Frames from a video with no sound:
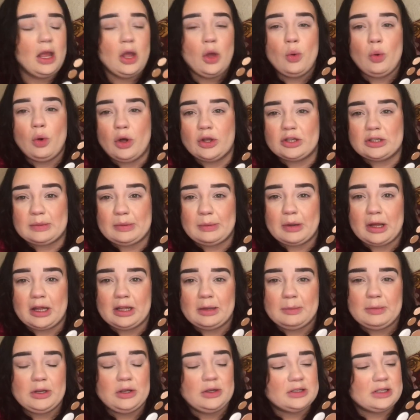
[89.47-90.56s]
We'll also probably
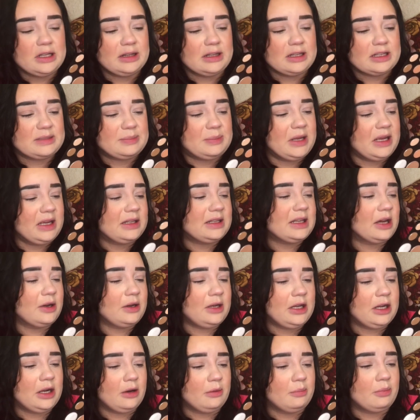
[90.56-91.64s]
be using this pink down
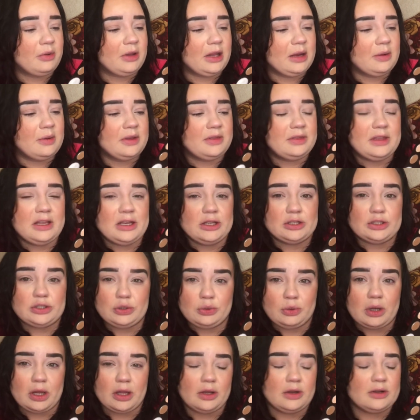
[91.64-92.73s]
here and play with these two
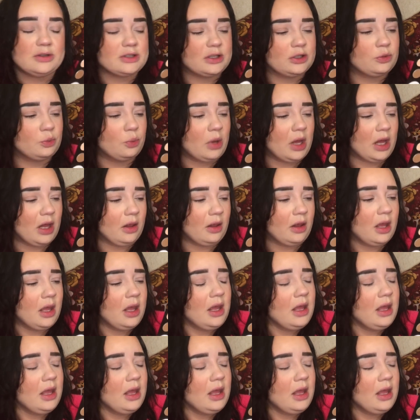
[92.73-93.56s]
colors as well.